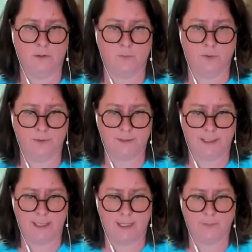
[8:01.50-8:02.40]
There's
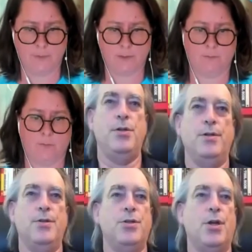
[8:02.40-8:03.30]
built-in apps,
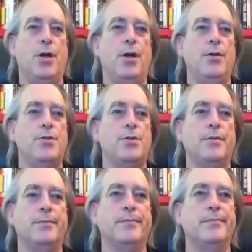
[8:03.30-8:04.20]
popular
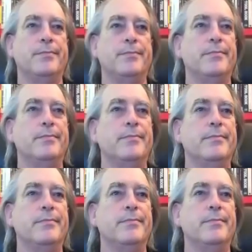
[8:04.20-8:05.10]
apps.
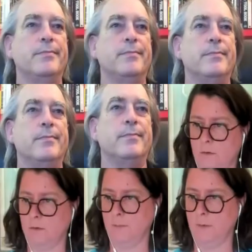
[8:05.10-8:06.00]
And so
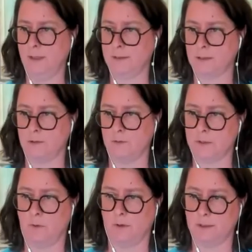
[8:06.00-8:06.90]
let me make this a little
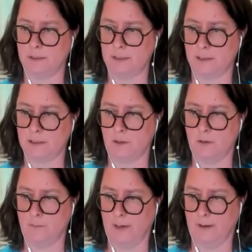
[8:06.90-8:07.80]
smaller because this actually
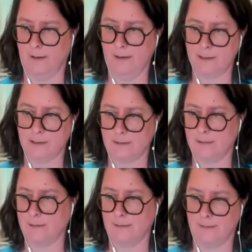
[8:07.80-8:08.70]
hurt my eyes.
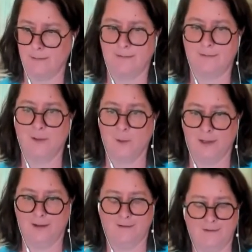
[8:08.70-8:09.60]

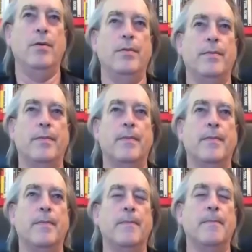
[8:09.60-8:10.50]
Okay.
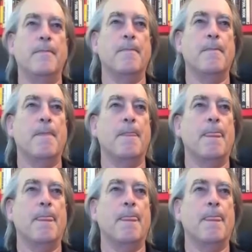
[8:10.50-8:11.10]
Whew.